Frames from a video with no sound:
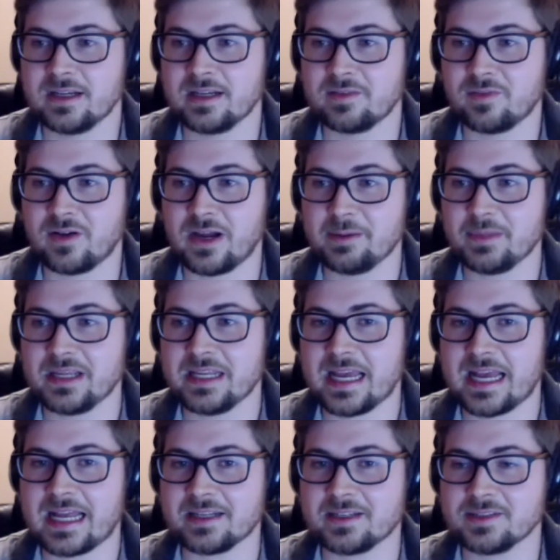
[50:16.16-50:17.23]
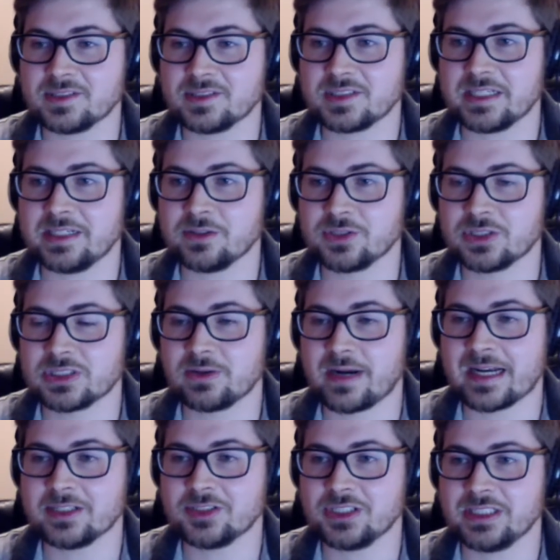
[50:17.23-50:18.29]
find me at
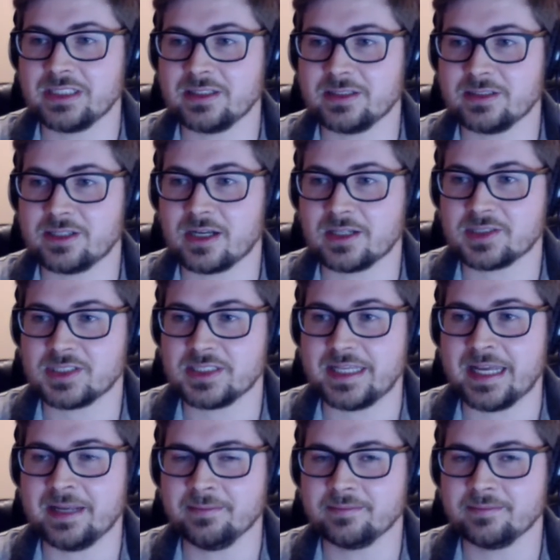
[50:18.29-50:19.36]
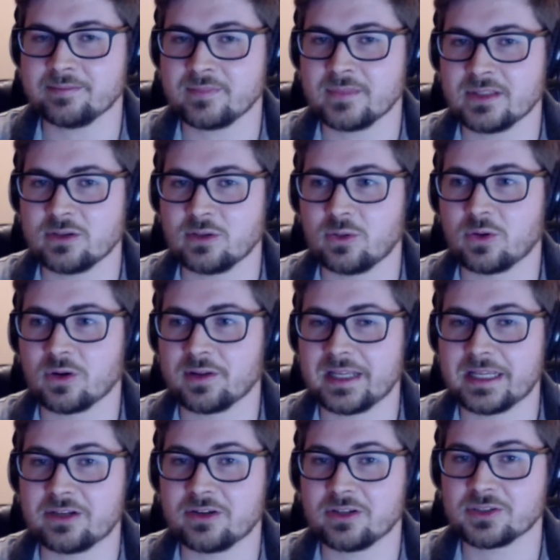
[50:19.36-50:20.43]
salesstrategy.ca, or they
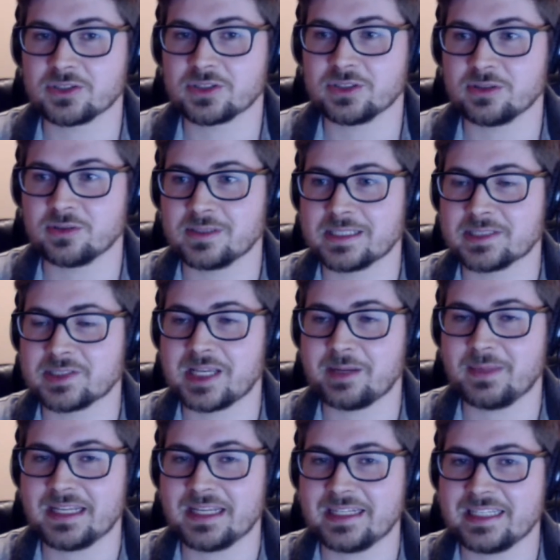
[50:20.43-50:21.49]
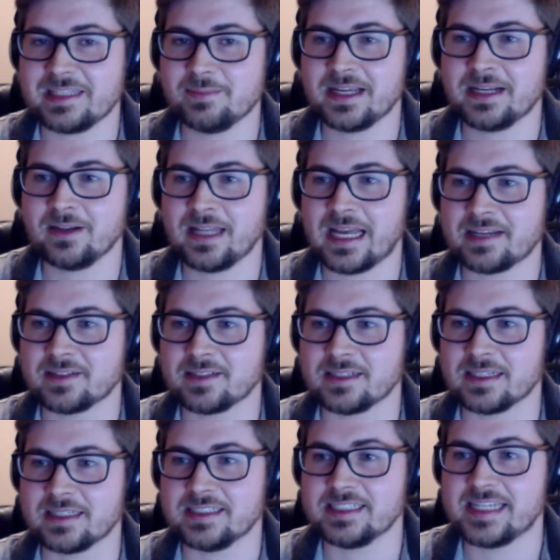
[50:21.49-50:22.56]
can also send me an email at
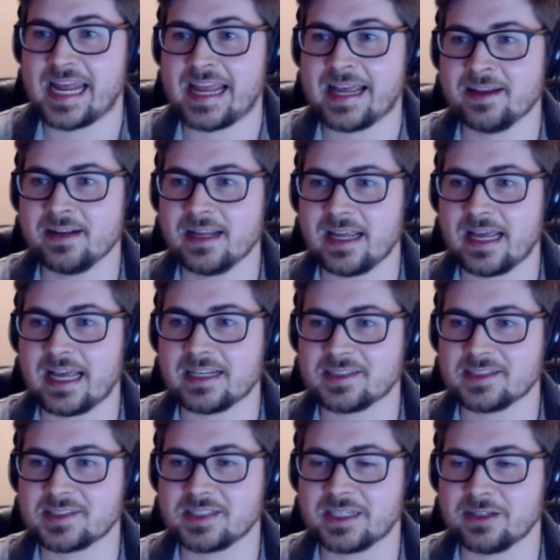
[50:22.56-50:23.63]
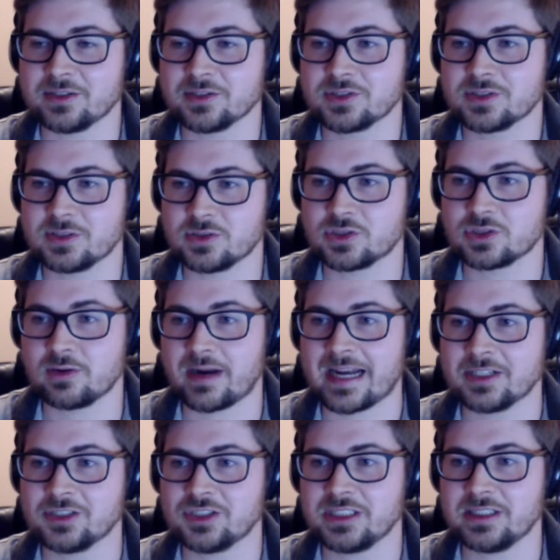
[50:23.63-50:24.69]

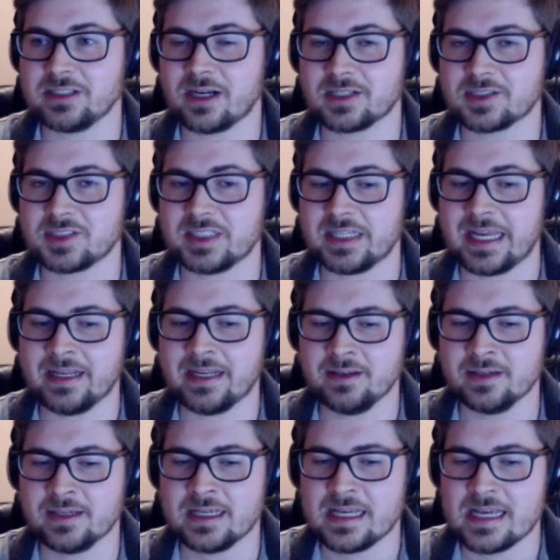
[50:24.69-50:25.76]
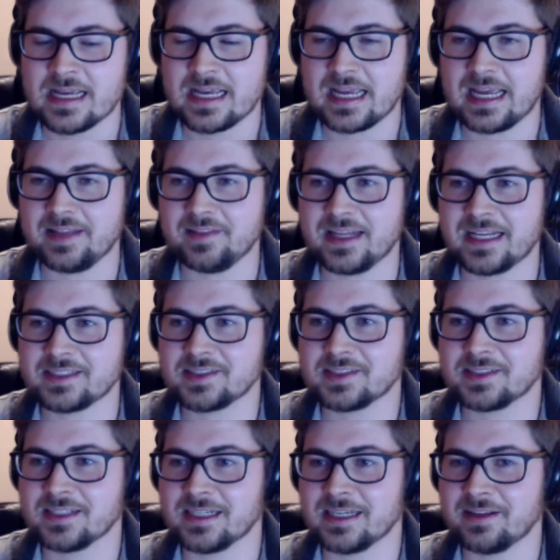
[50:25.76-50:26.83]
dan@salesstrategy.ca, and that's
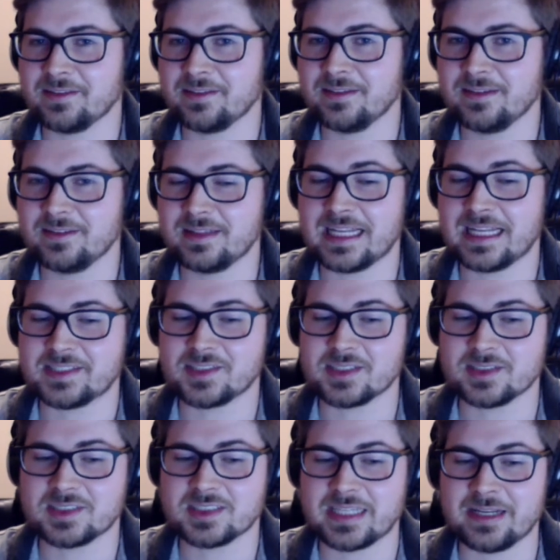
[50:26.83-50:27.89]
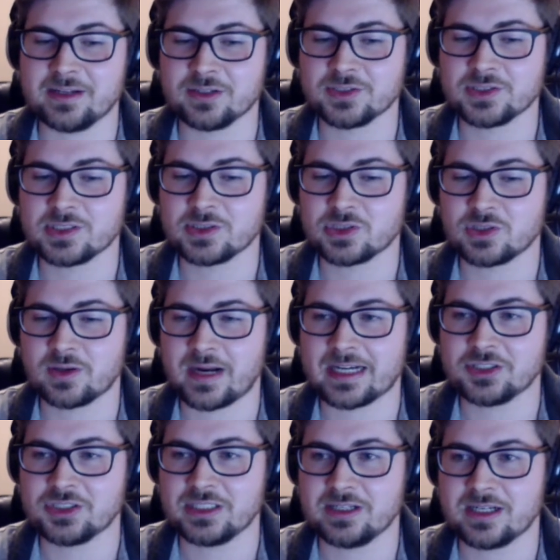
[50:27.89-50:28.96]

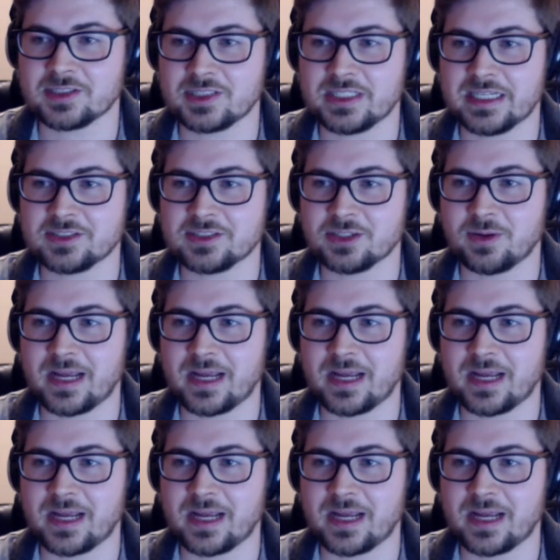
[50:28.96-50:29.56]
salesstrategy.ca. So